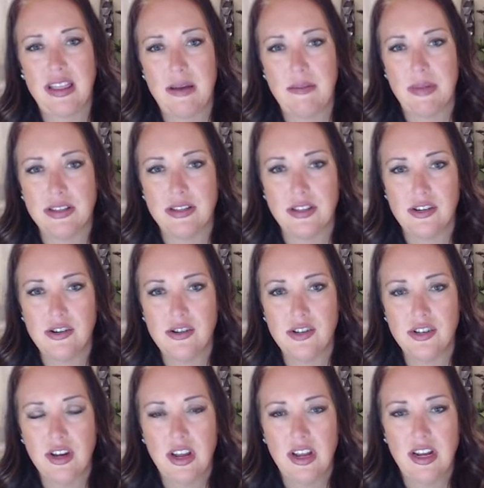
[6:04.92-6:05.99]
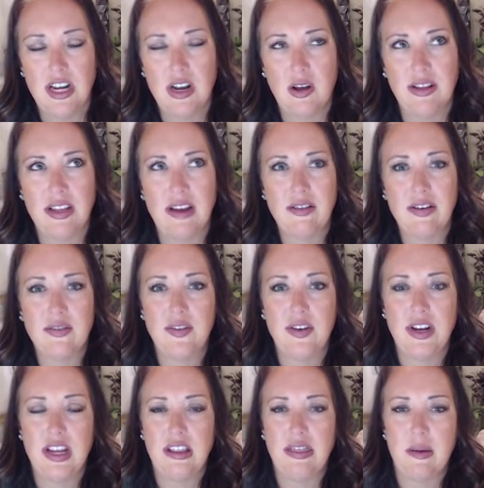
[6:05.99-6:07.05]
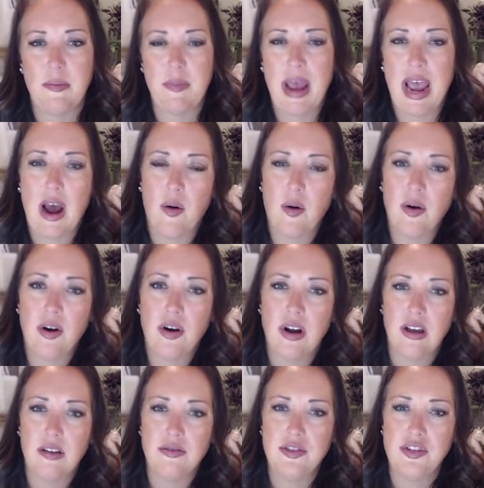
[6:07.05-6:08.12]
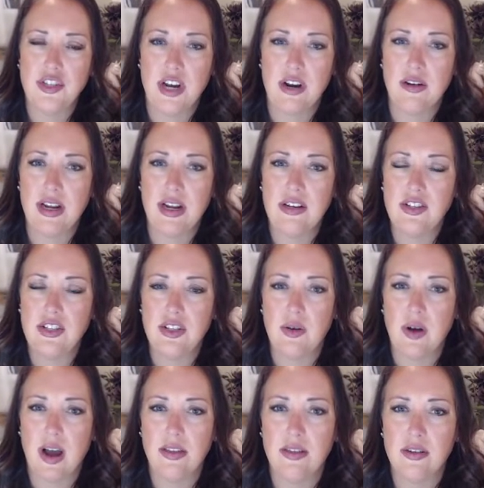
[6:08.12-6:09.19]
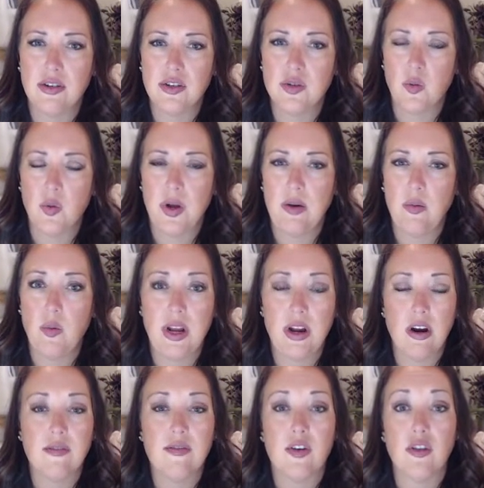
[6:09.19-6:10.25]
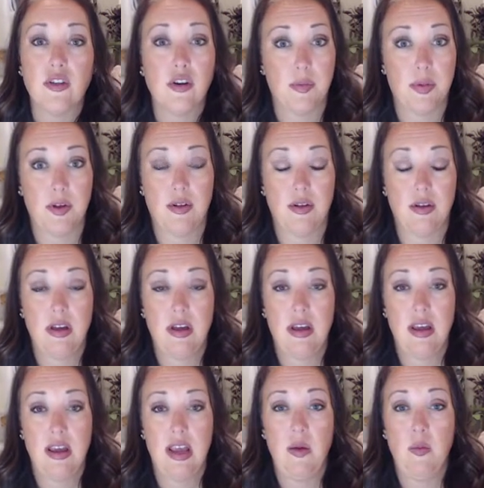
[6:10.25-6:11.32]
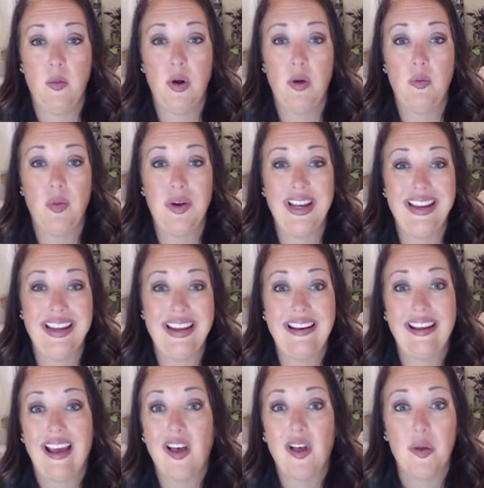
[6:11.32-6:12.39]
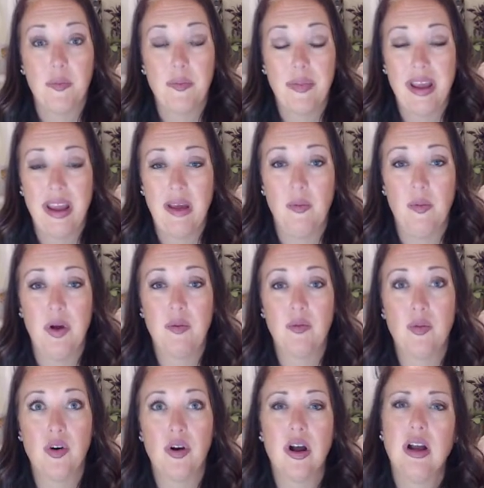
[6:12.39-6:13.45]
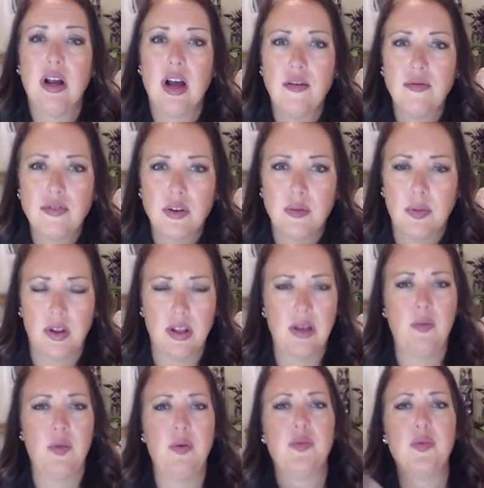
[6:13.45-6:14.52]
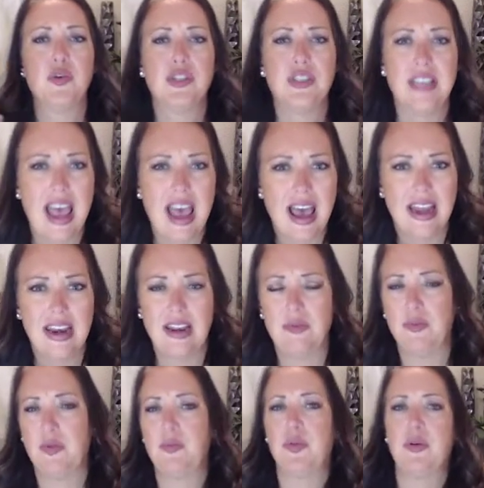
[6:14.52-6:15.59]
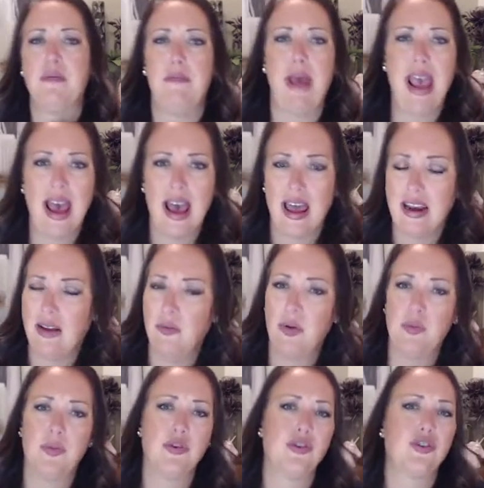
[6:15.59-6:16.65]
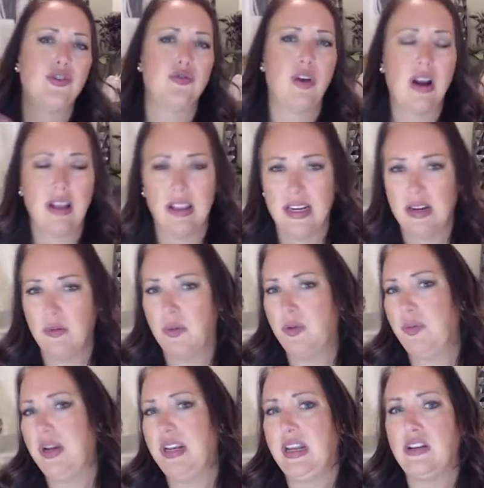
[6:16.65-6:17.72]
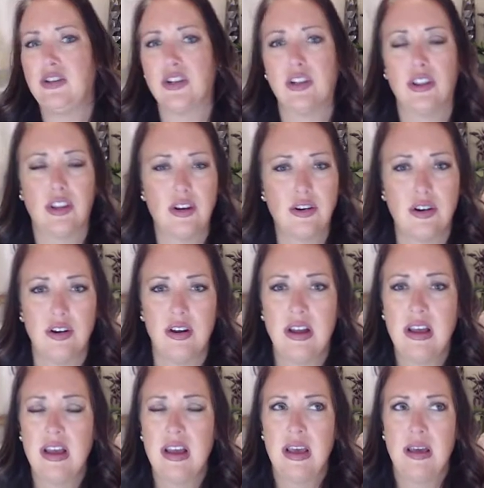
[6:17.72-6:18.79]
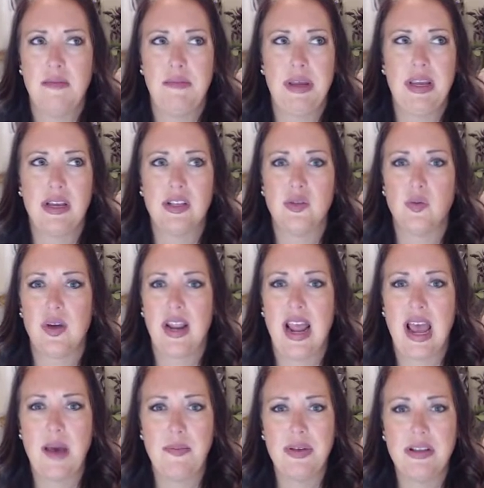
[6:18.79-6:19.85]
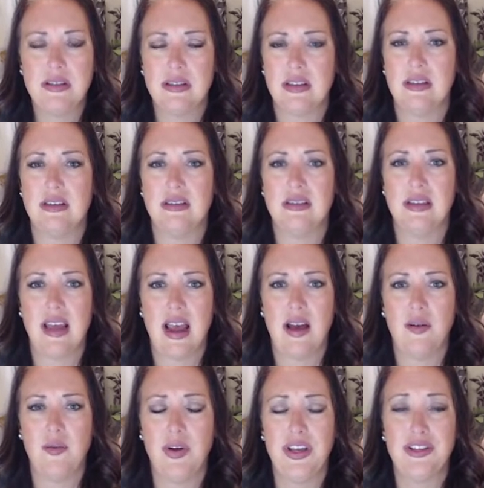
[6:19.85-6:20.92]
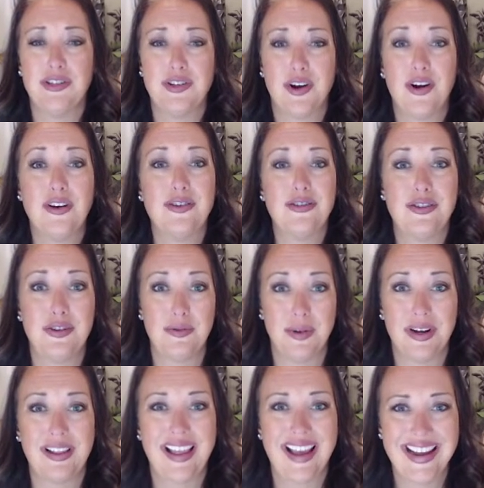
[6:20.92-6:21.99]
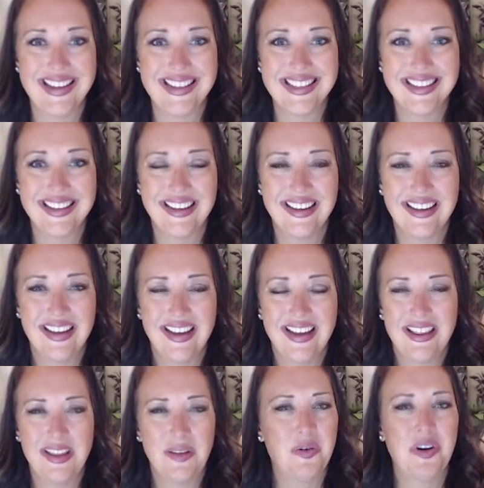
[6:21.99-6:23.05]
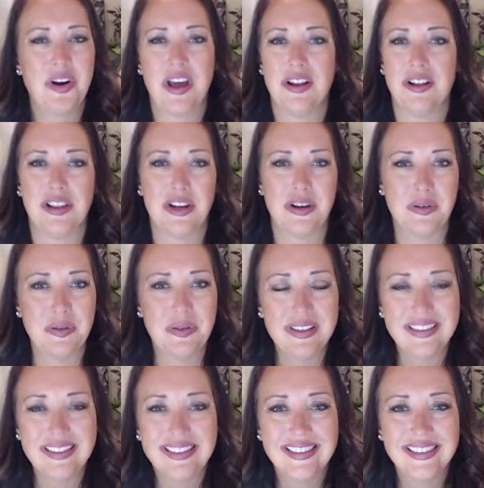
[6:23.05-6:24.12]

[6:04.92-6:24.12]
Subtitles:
that message. I'll never forget the power of sharing to others when we are vulnerable and when we need help and when we're uncomfortable and when we're sad and when we're mad and when we're struggling and when we need to learn. Because what happens is that we start to realize that we're not alone.